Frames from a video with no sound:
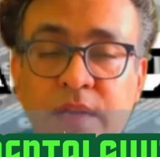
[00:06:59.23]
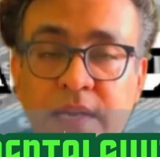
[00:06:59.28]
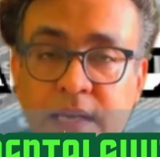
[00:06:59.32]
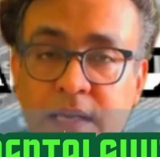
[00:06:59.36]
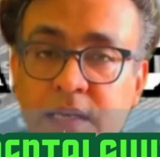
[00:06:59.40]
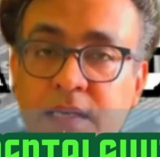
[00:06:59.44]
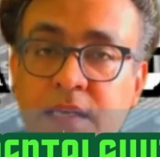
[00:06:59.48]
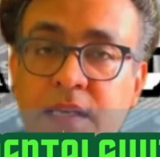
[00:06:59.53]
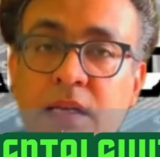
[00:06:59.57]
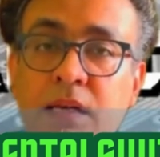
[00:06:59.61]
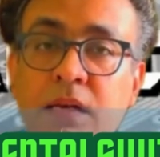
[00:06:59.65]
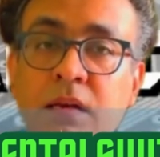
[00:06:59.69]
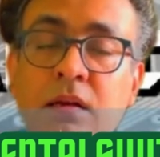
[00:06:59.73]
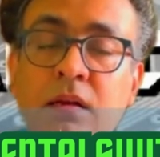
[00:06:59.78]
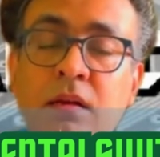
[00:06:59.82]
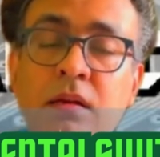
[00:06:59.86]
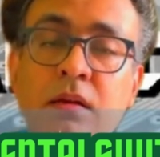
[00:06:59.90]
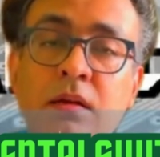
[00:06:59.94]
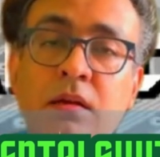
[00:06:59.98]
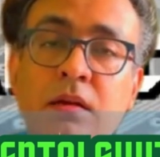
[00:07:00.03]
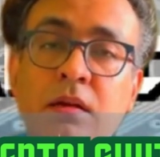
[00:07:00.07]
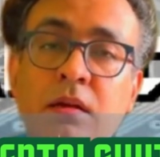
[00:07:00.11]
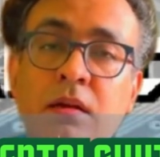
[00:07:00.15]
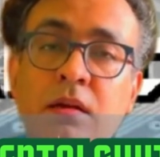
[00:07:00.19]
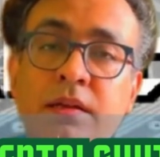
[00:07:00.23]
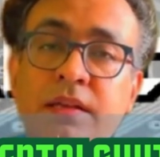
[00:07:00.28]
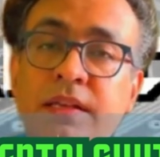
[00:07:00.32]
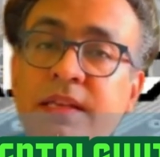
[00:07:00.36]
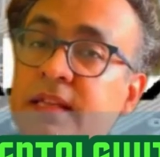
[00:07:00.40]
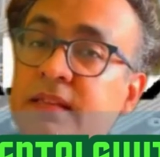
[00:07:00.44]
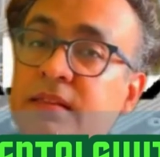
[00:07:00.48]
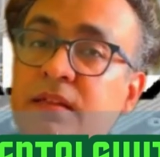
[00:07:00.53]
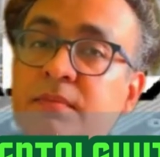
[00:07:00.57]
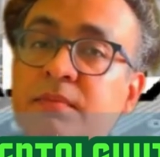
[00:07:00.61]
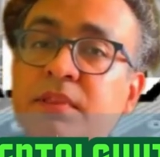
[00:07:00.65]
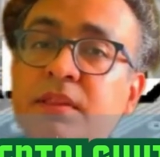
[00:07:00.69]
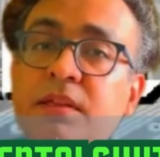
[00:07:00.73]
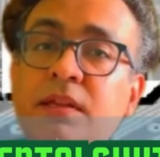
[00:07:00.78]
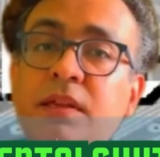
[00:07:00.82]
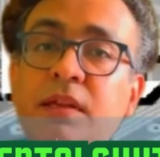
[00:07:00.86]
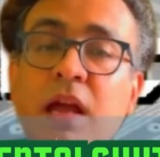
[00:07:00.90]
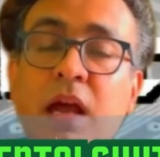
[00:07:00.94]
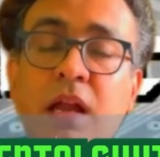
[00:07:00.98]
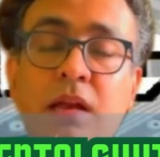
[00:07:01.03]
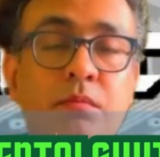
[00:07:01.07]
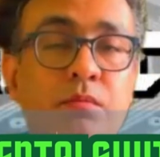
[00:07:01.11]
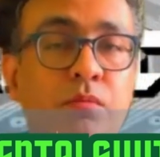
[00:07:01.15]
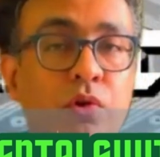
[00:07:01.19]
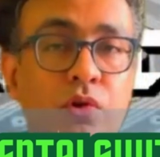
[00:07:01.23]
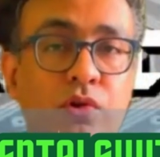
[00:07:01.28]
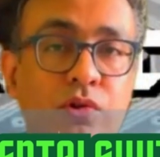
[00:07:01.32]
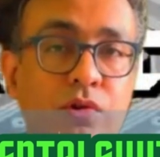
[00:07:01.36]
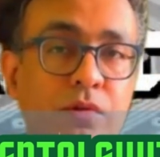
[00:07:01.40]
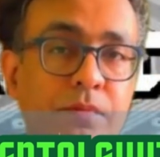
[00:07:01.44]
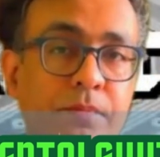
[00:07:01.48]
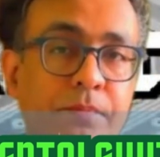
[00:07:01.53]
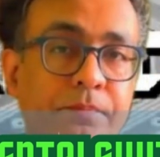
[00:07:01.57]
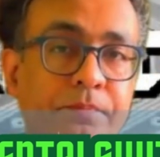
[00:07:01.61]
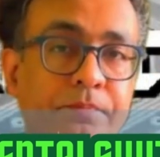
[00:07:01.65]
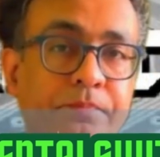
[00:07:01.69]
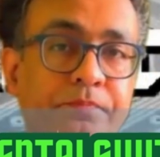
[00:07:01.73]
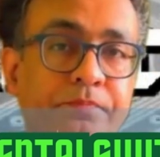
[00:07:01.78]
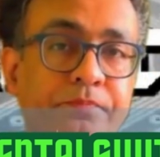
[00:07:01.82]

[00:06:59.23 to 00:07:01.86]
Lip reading: Intel, TSMC, and Broadcom.